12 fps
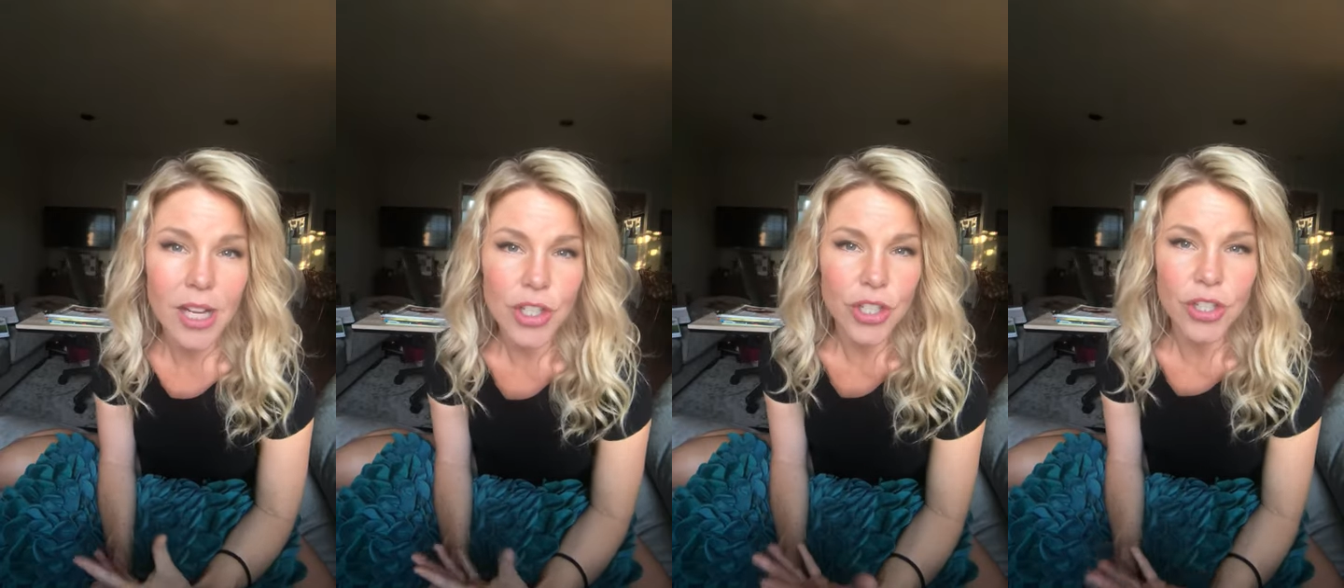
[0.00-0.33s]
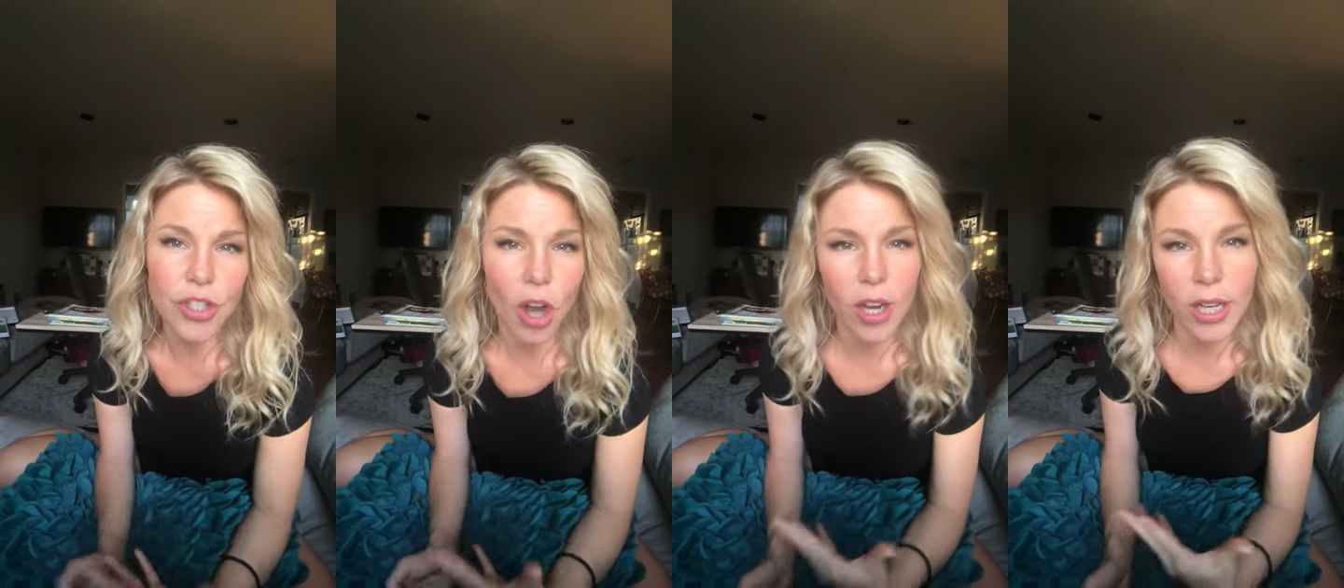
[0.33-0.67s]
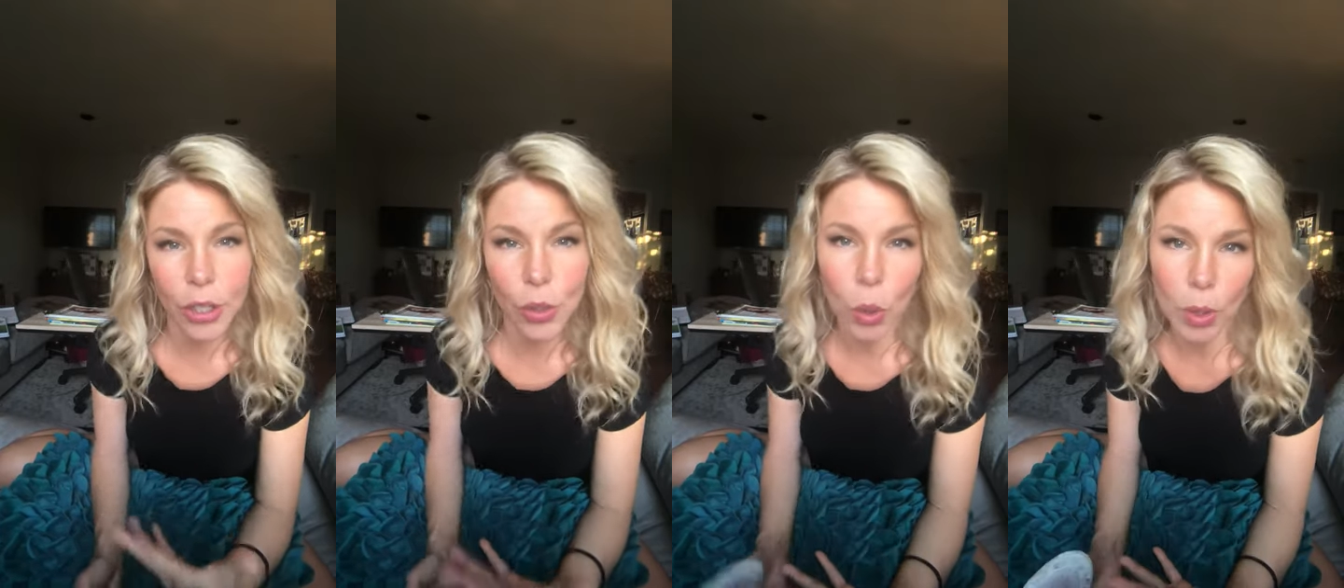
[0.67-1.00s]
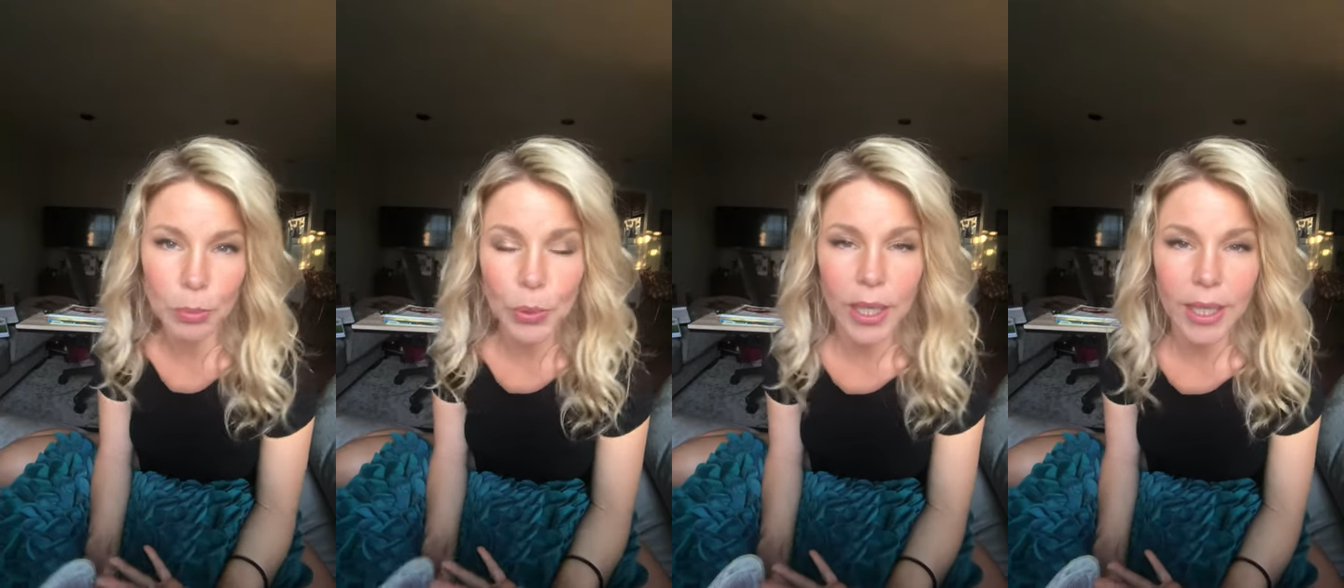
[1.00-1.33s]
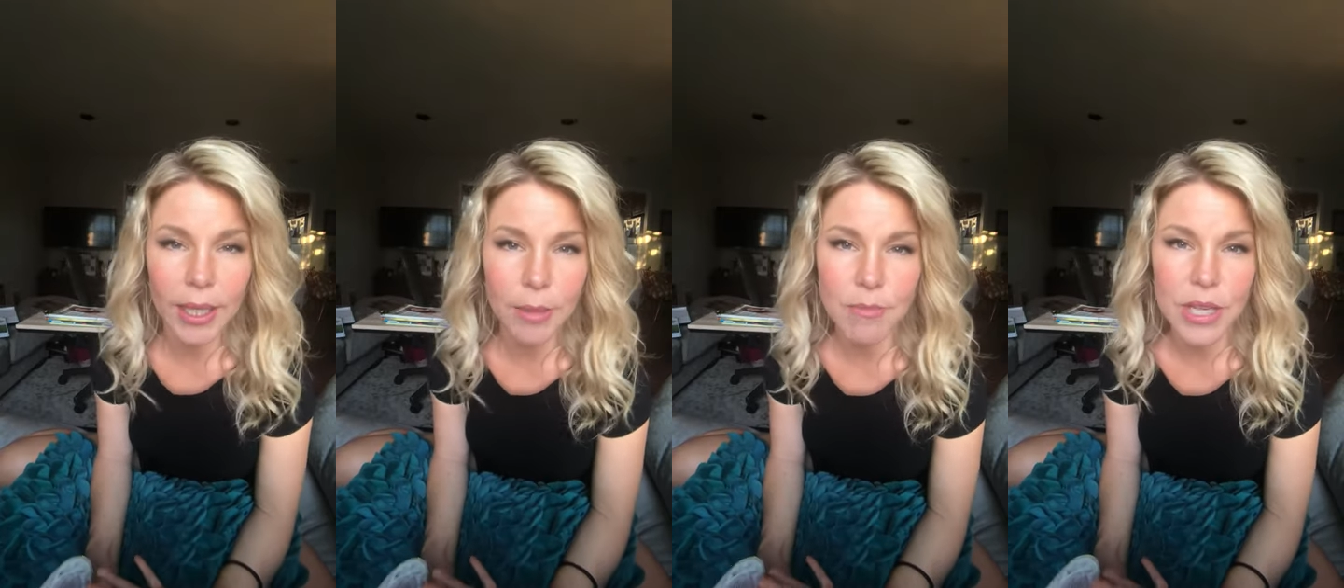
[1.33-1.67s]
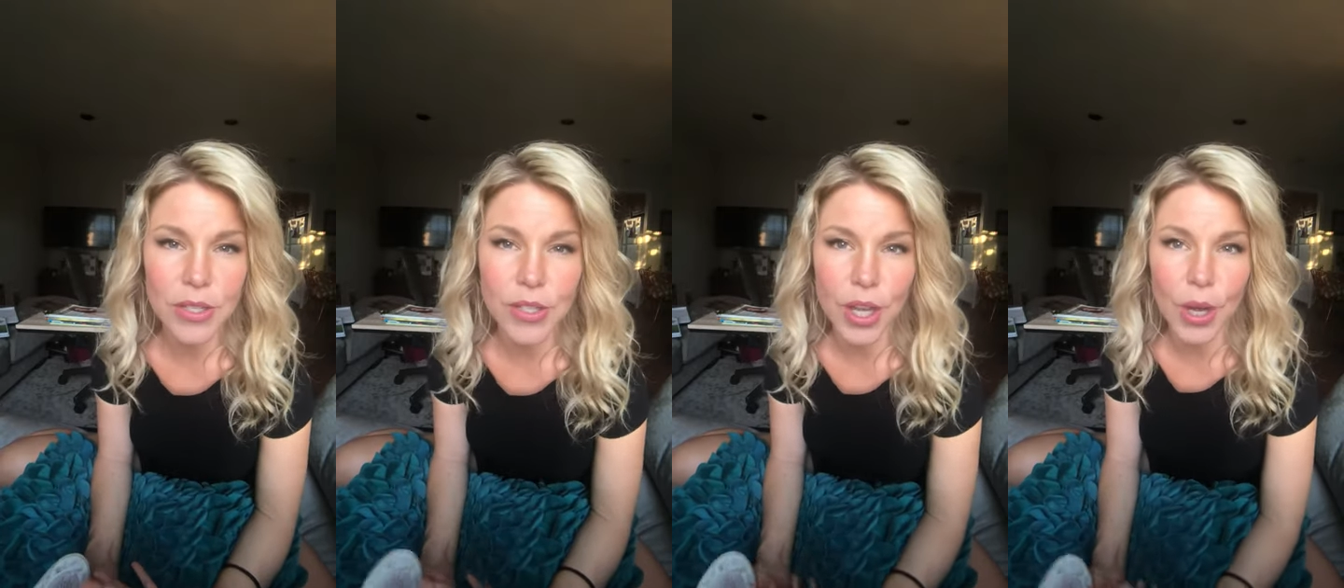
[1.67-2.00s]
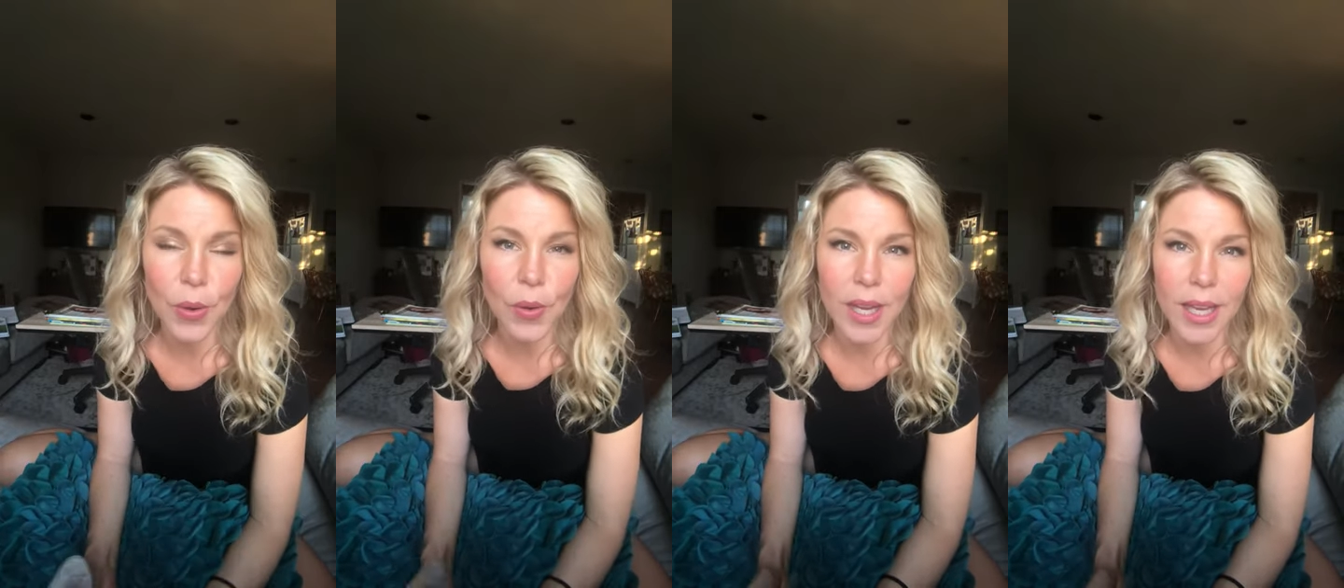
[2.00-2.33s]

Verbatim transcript: Just start incorporating miso